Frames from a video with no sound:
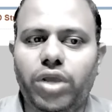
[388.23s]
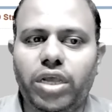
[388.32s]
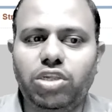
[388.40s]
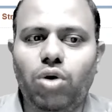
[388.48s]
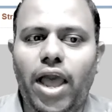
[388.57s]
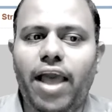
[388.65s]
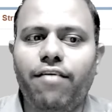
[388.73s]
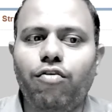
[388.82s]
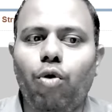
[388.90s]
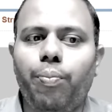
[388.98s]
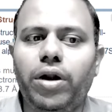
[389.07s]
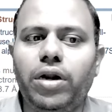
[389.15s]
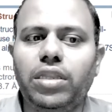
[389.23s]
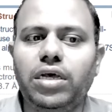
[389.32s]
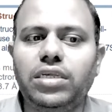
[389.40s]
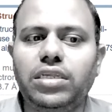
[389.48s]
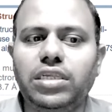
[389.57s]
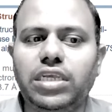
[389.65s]
Okay, so I have opened
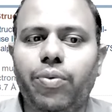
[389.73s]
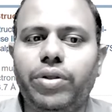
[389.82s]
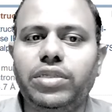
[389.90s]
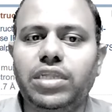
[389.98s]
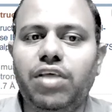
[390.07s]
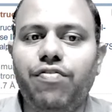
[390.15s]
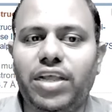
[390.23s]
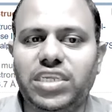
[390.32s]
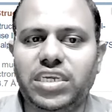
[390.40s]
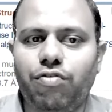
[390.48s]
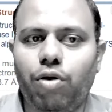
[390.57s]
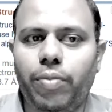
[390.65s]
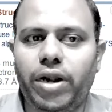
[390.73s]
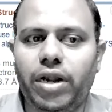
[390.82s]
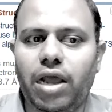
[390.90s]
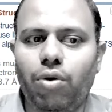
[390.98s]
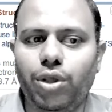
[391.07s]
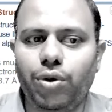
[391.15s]
the sequence in the FASTA format
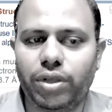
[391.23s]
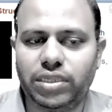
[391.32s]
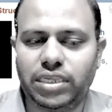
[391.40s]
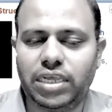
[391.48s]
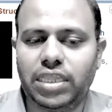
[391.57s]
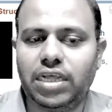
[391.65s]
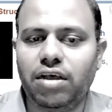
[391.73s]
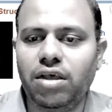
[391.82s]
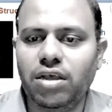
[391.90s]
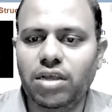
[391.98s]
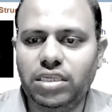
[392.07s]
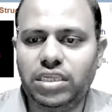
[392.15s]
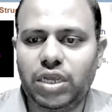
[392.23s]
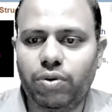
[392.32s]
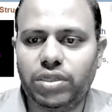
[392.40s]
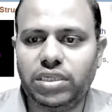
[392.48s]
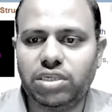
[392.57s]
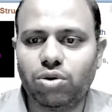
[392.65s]
now. You can see the
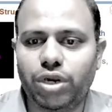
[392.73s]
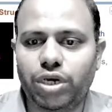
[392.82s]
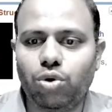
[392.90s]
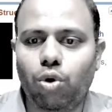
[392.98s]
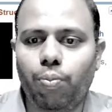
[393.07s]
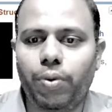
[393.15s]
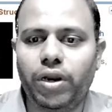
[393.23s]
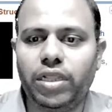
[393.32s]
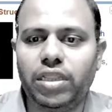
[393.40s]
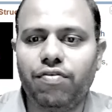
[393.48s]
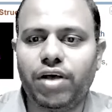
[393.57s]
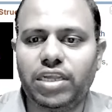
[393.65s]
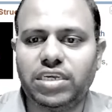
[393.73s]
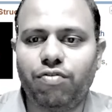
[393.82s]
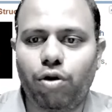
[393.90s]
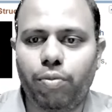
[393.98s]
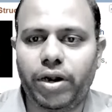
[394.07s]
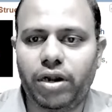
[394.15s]
sequence is going to open in the FASTA
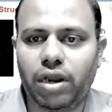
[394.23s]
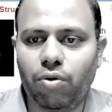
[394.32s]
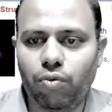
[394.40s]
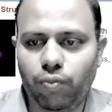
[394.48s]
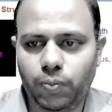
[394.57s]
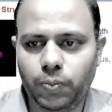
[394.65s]
format now.